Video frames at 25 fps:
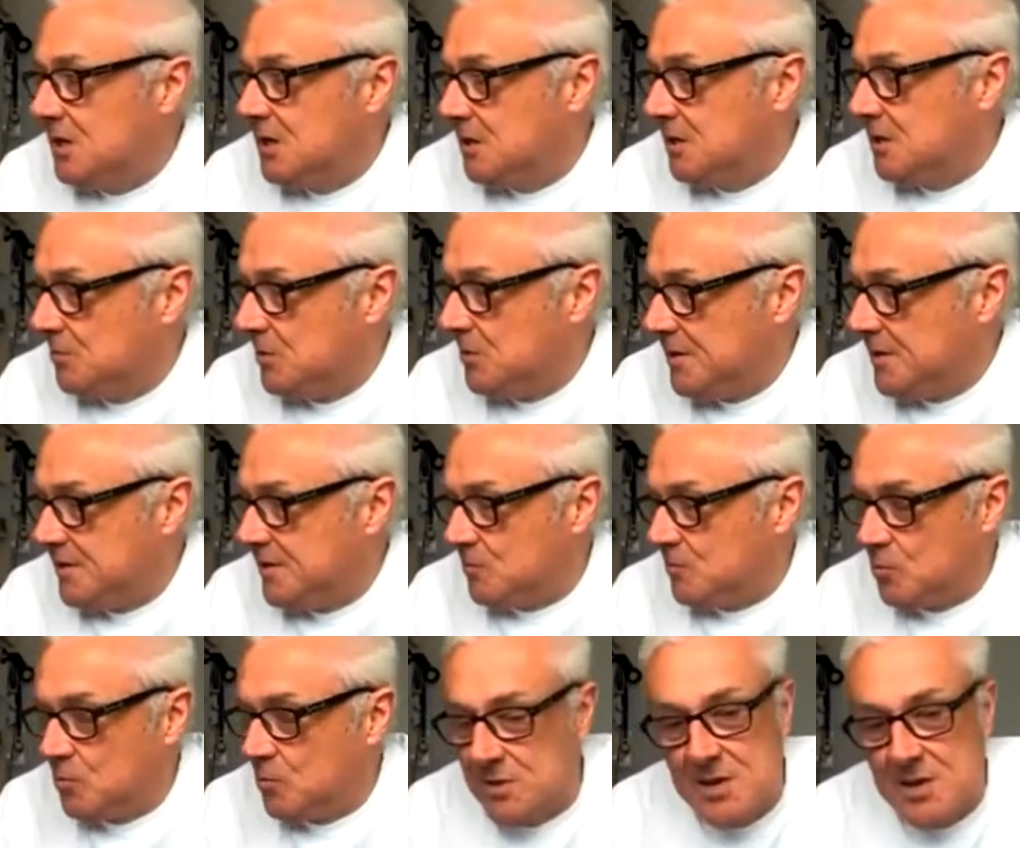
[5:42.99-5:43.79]
with
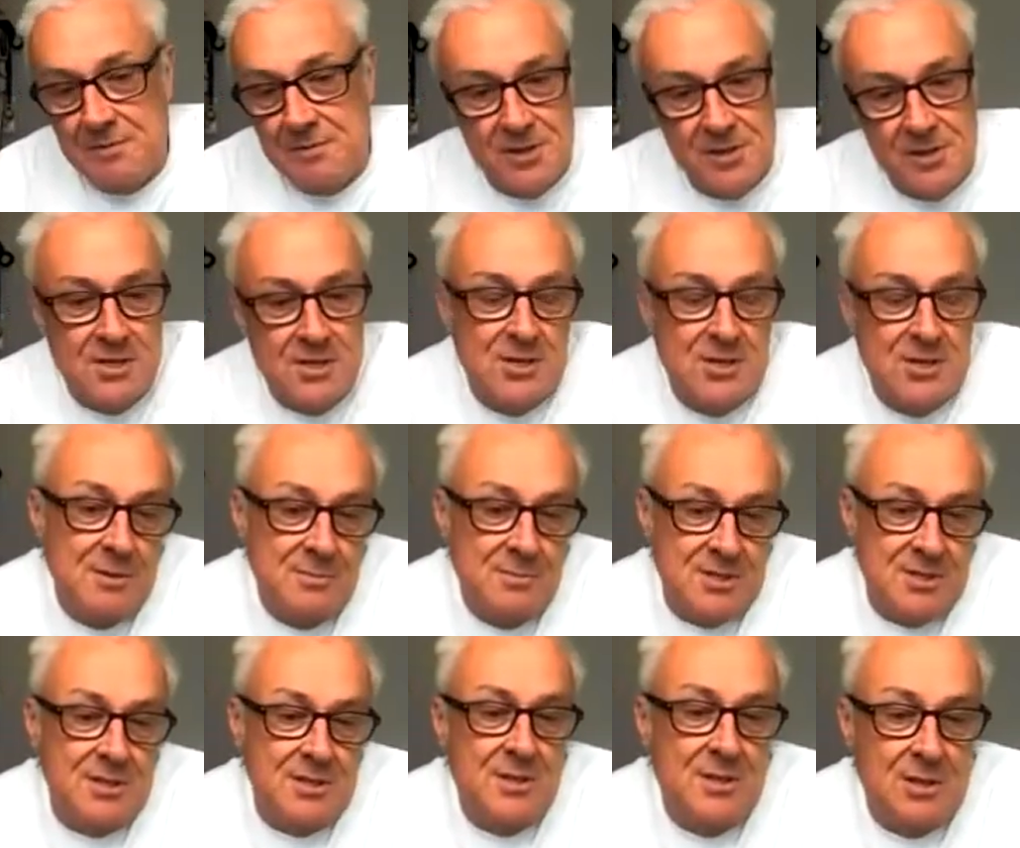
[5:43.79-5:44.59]
whatever the
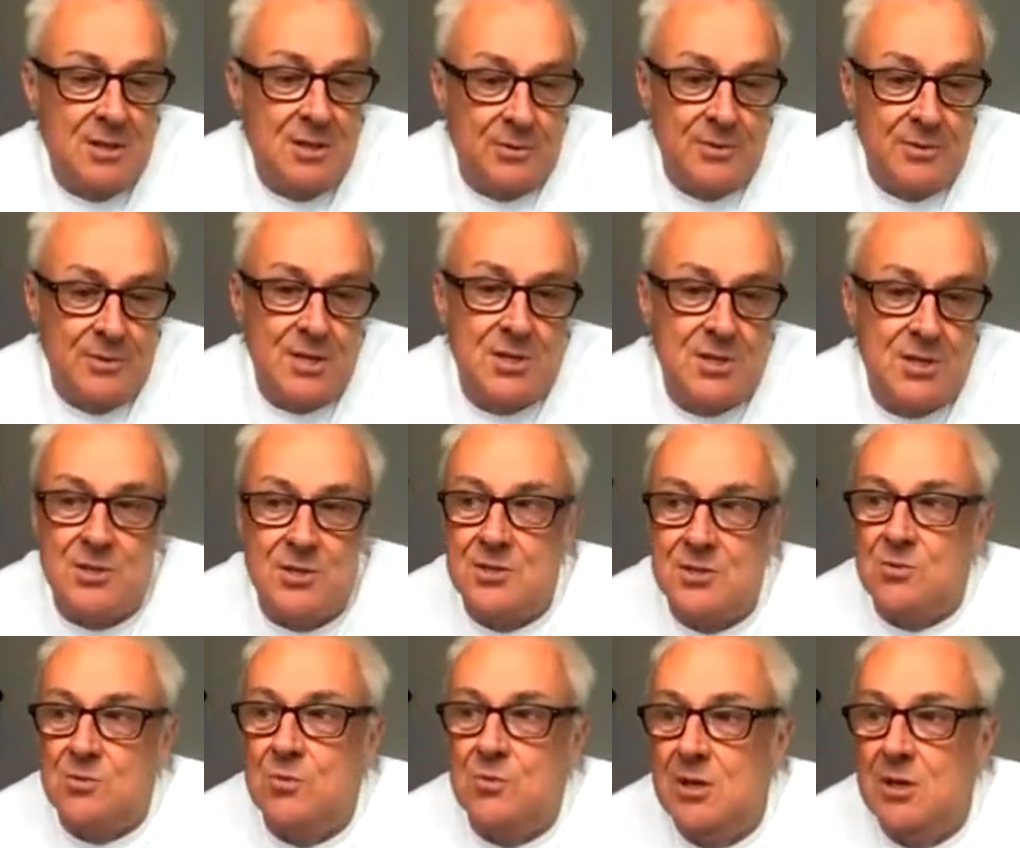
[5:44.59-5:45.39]
terms and
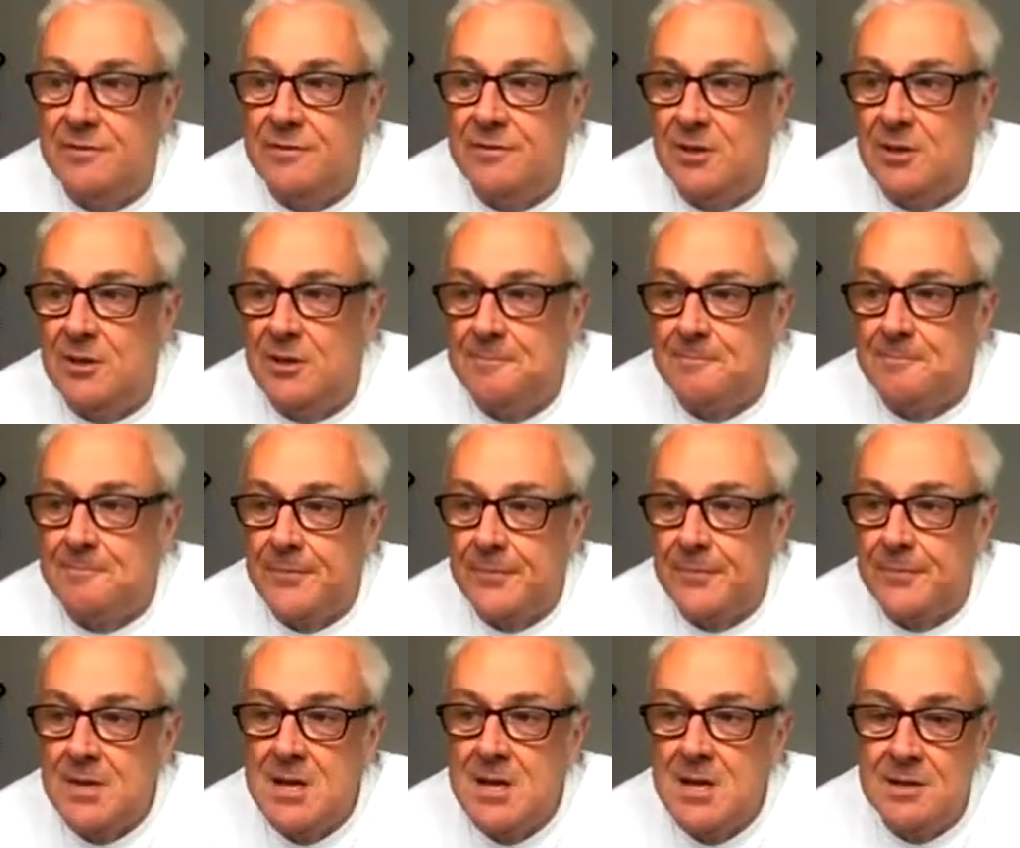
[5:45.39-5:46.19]
conditions were for
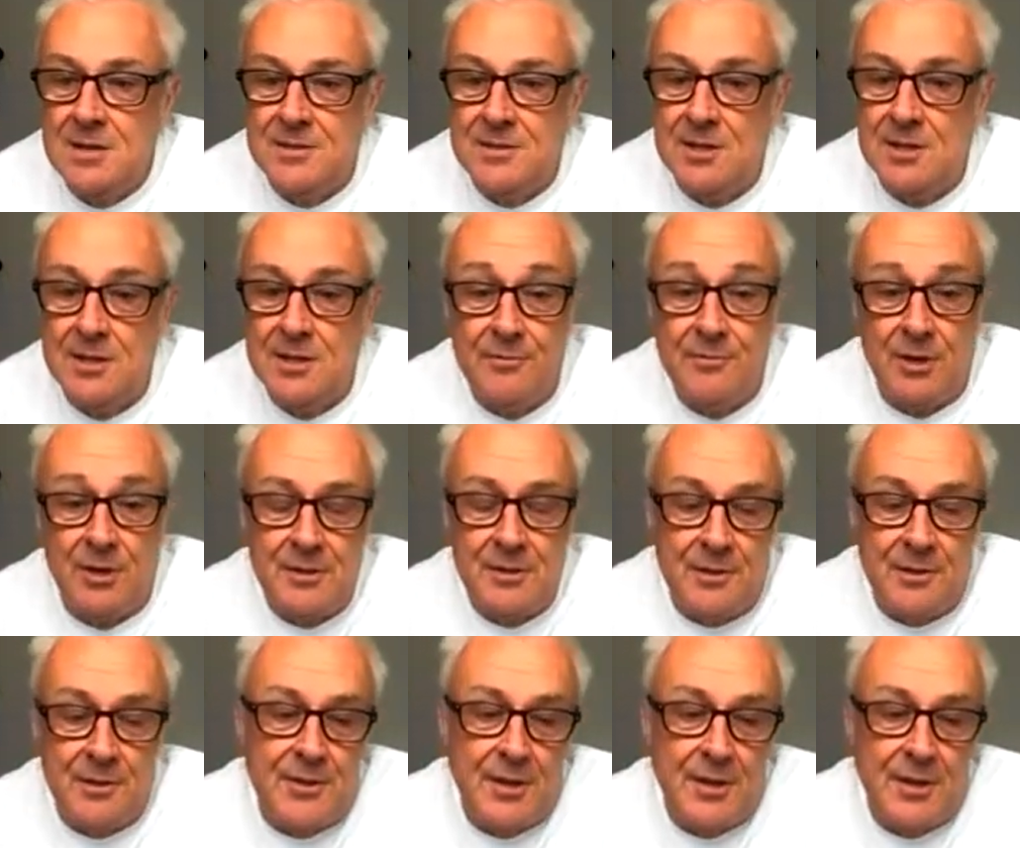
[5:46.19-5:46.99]
delivering
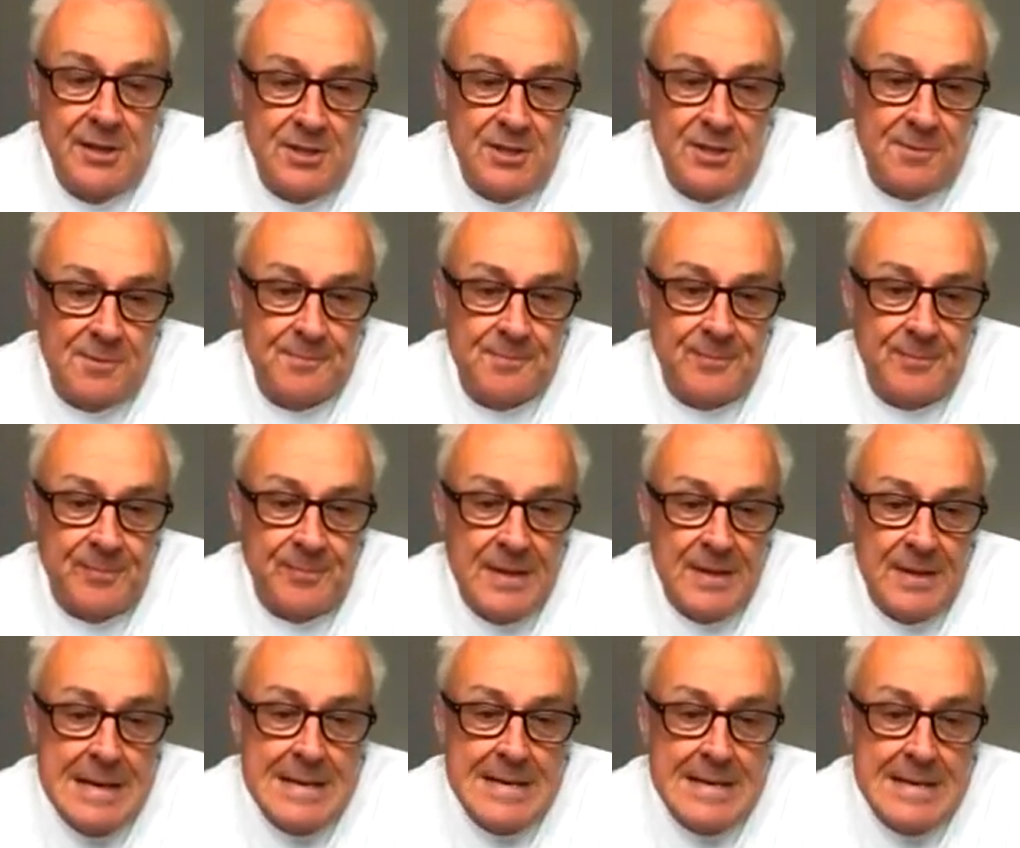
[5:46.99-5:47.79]
the things.
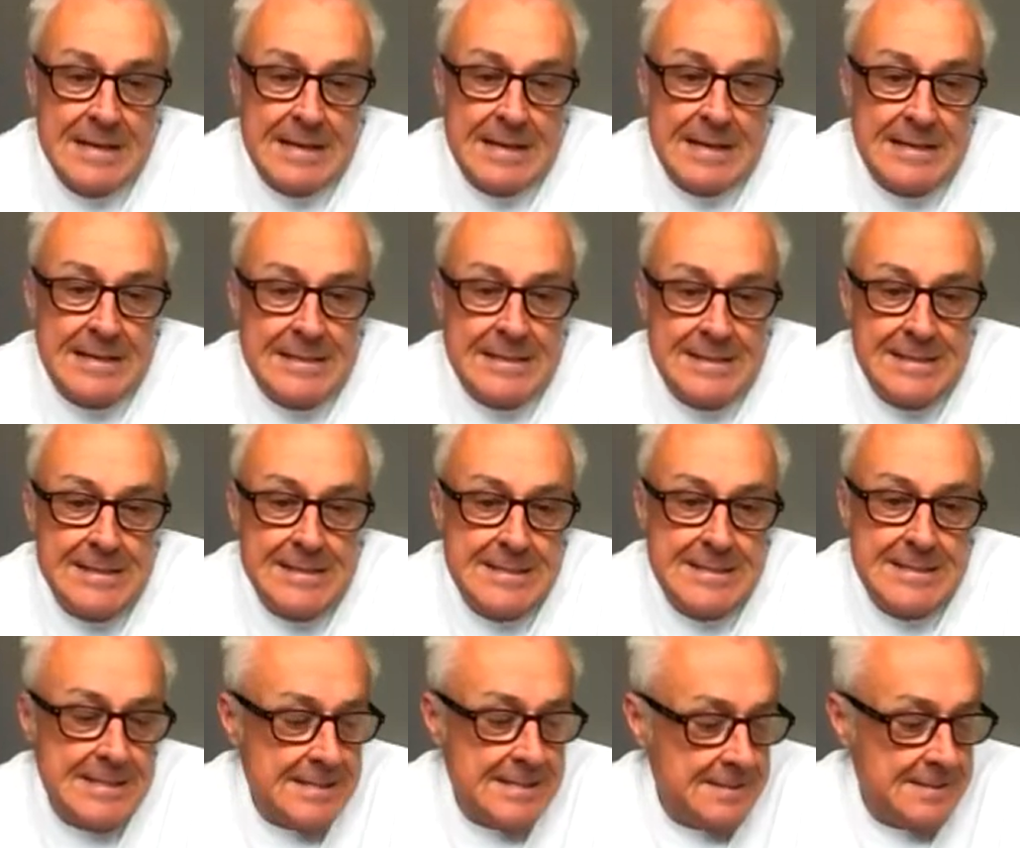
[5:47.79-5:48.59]
And
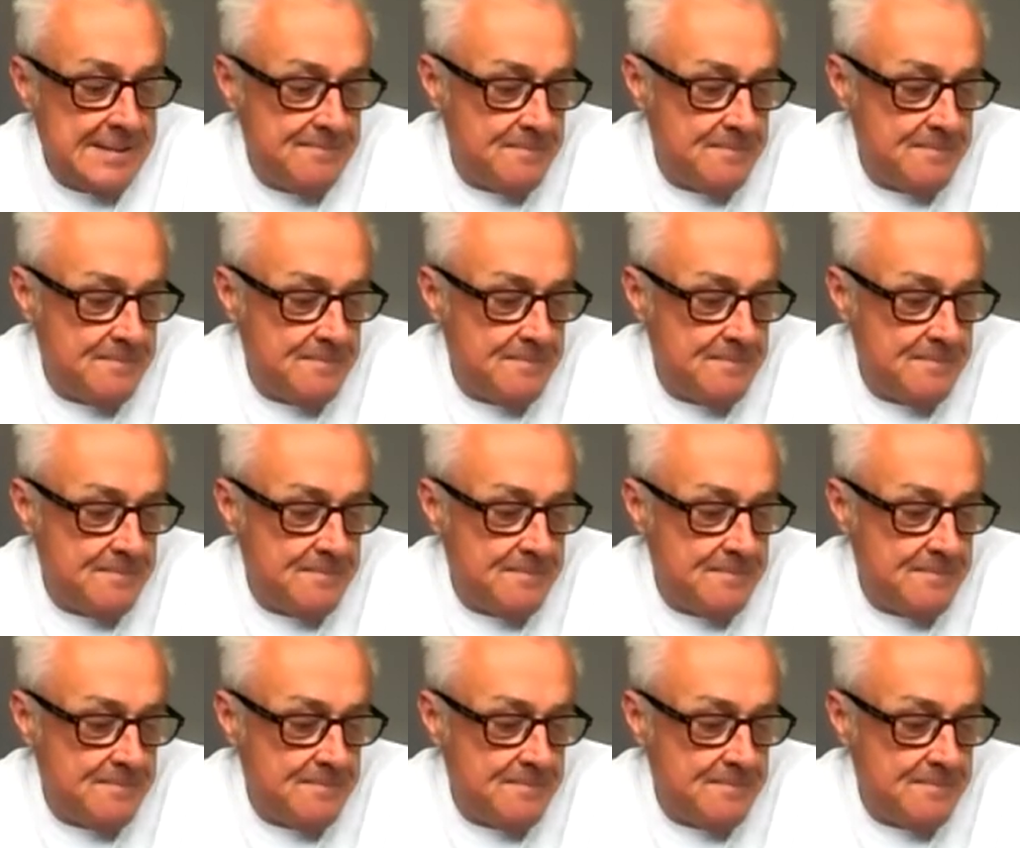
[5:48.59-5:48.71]
there